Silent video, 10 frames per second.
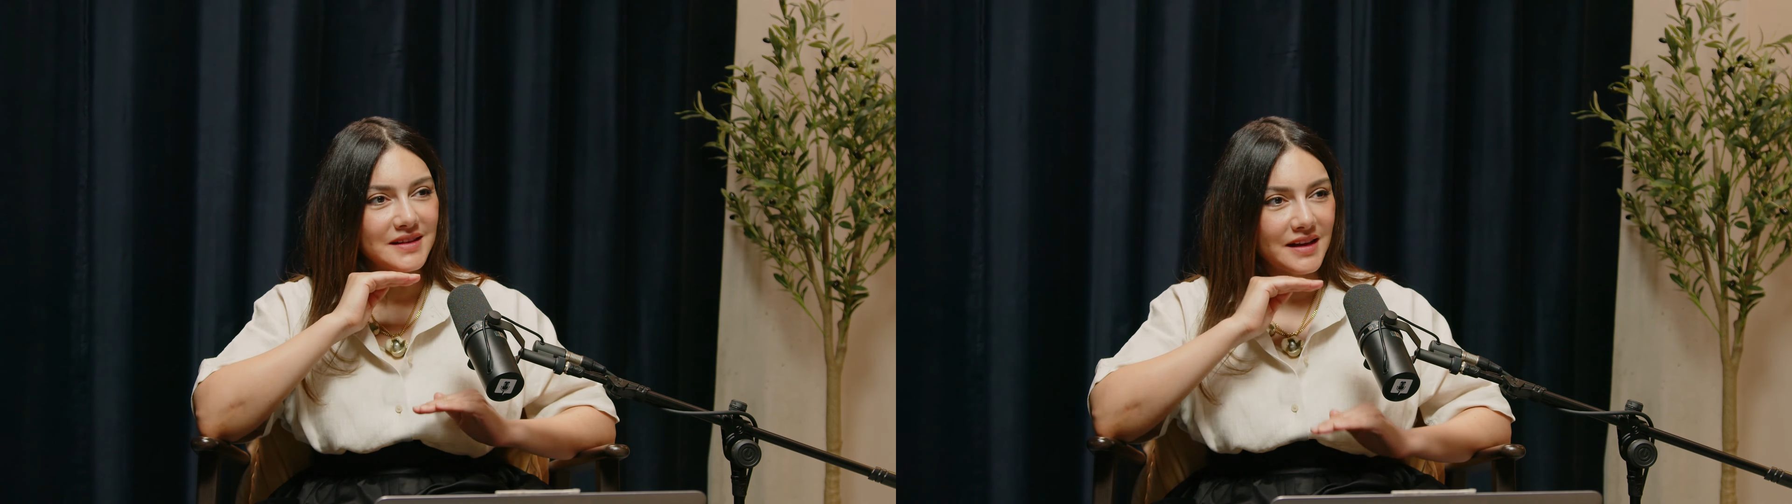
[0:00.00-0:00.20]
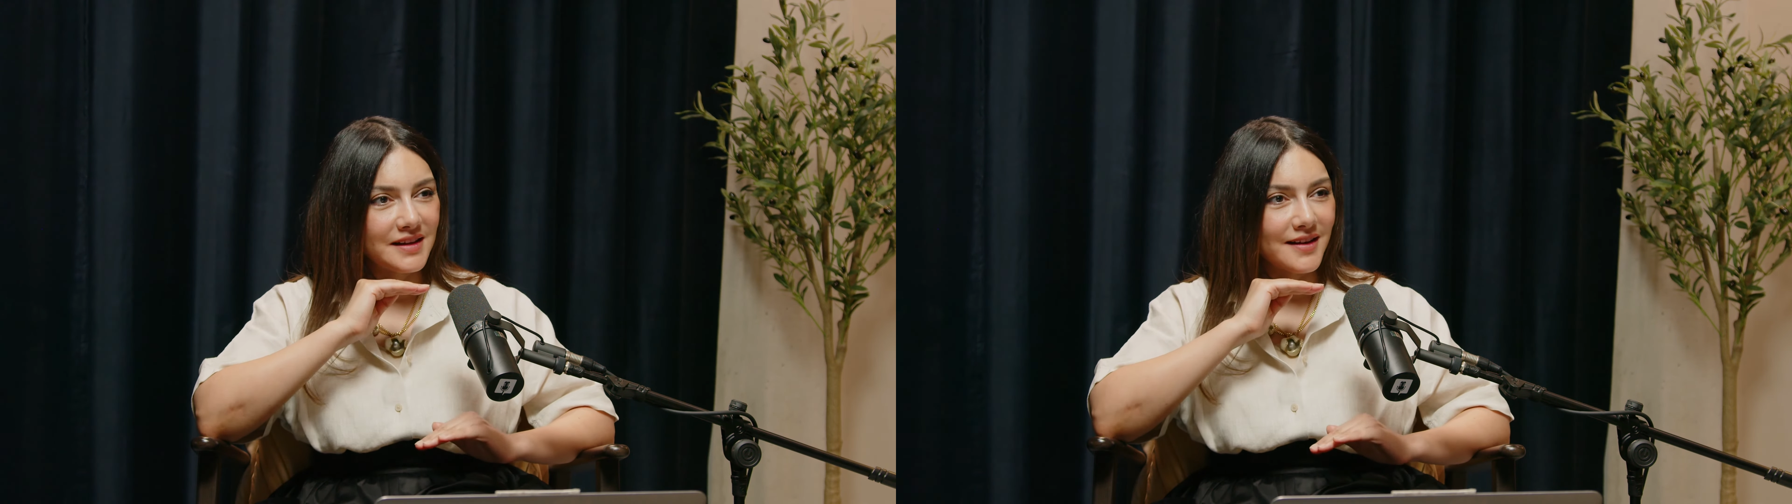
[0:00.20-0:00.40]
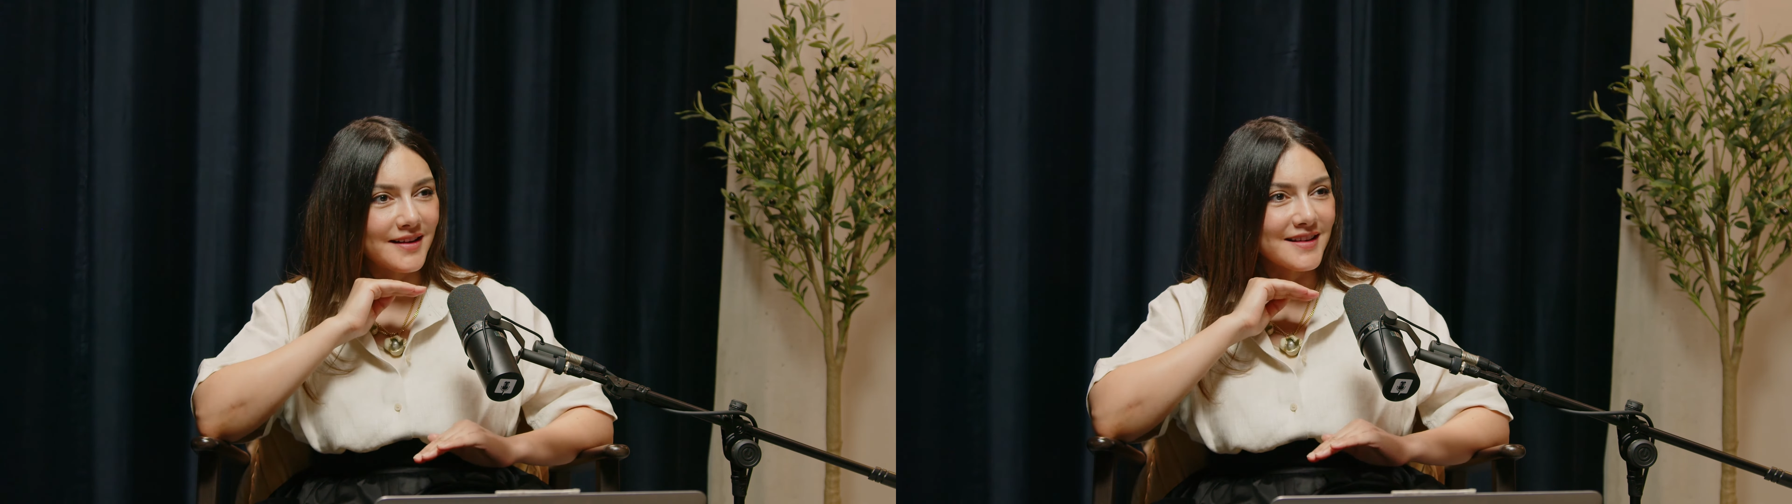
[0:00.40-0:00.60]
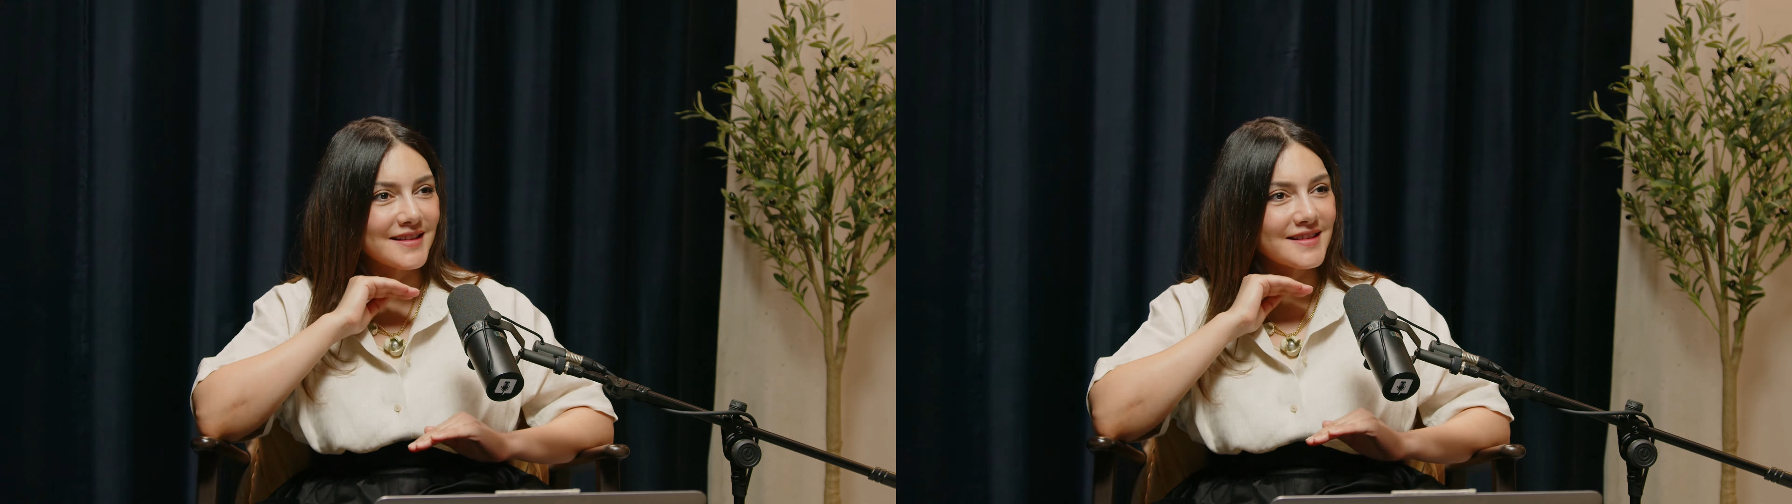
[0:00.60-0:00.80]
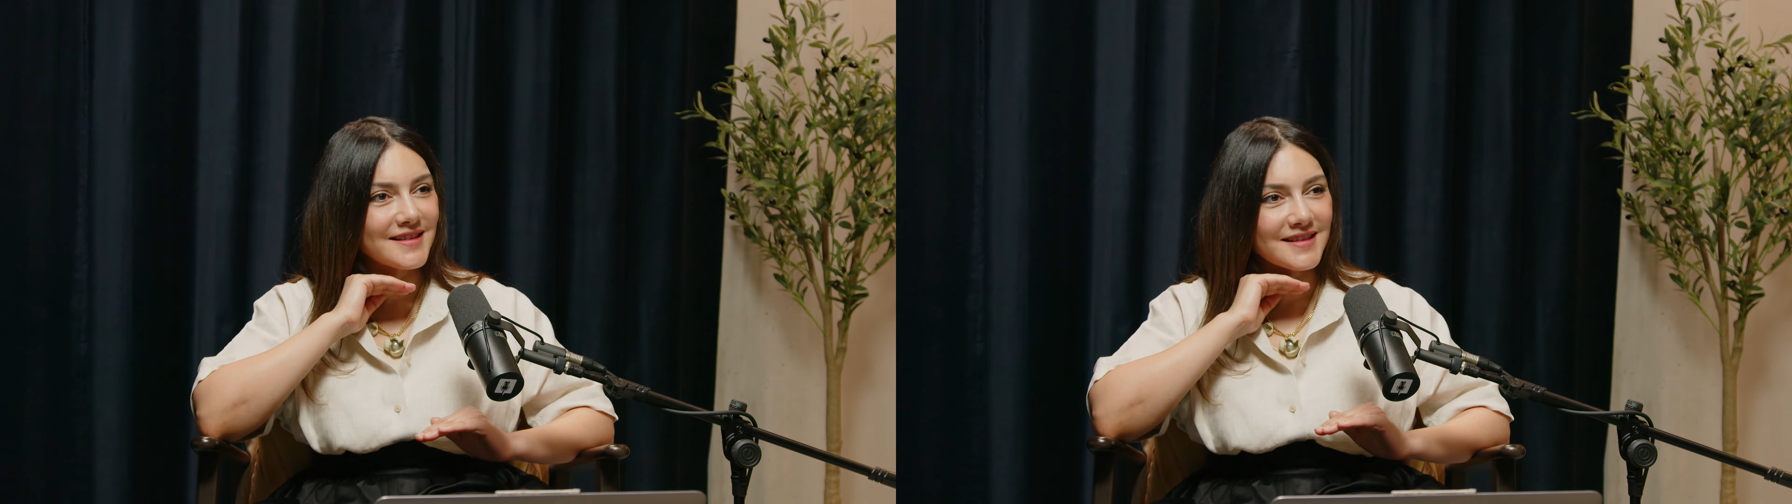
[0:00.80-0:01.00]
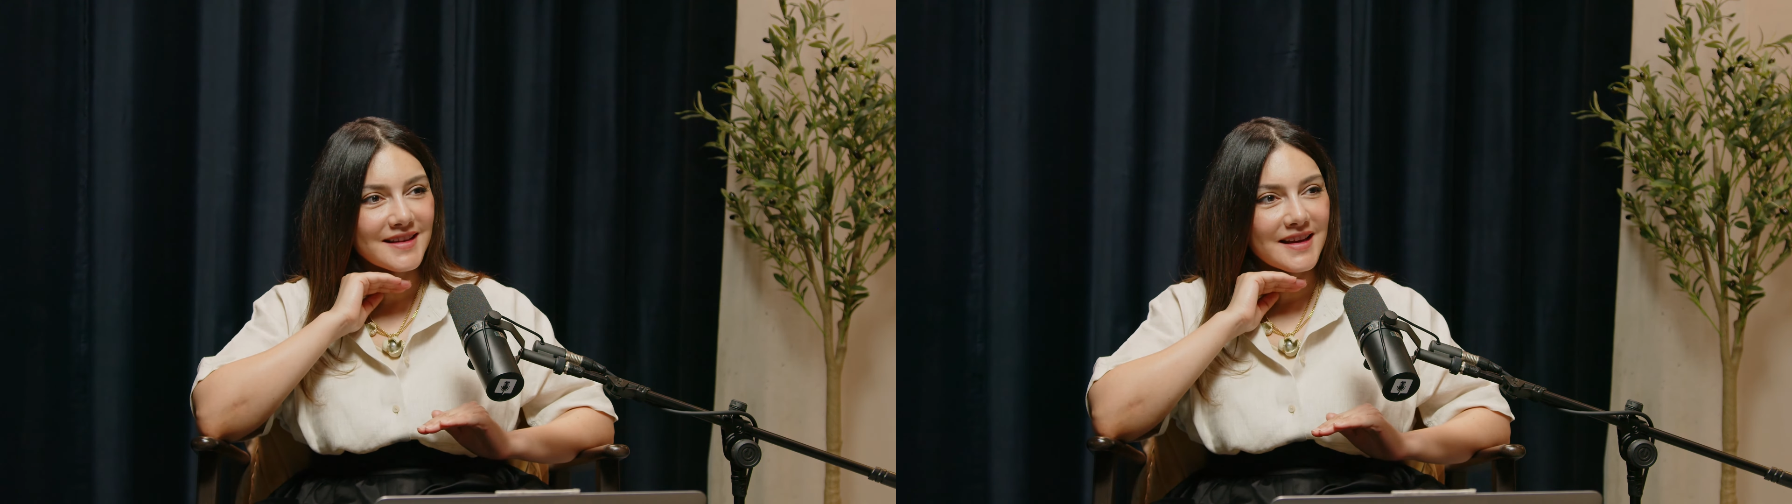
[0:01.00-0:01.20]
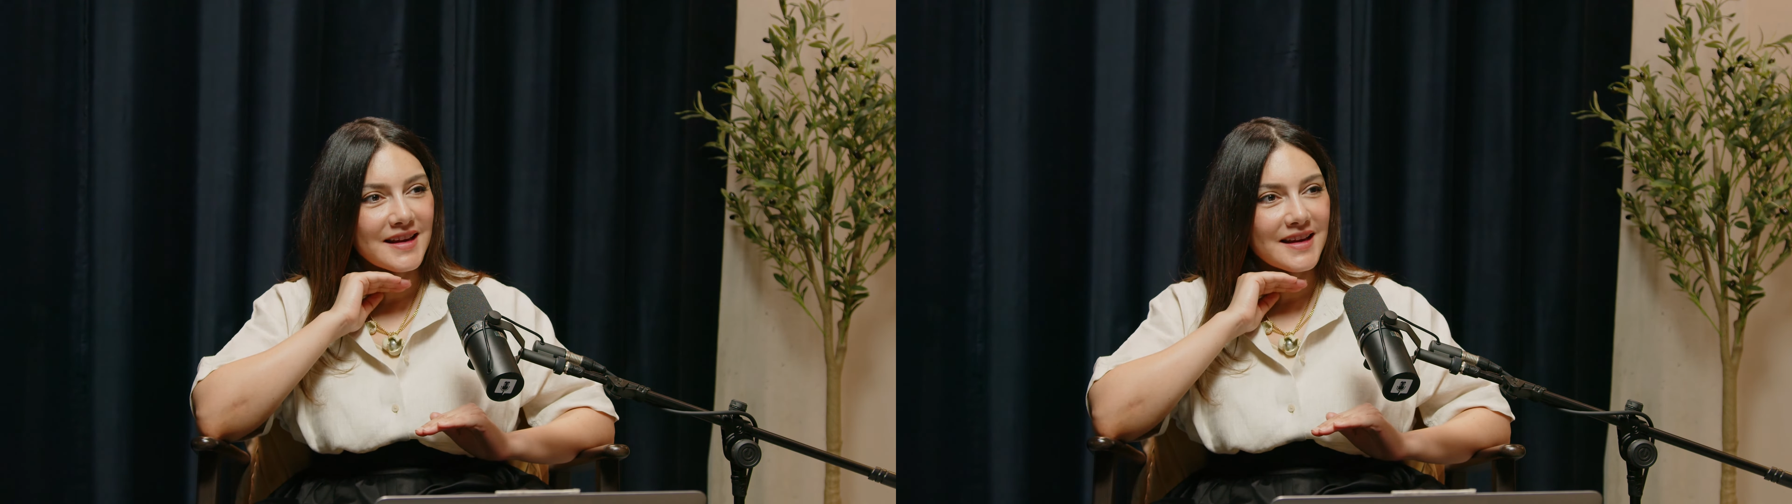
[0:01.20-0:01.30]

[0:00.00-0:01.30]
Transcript: deadlines,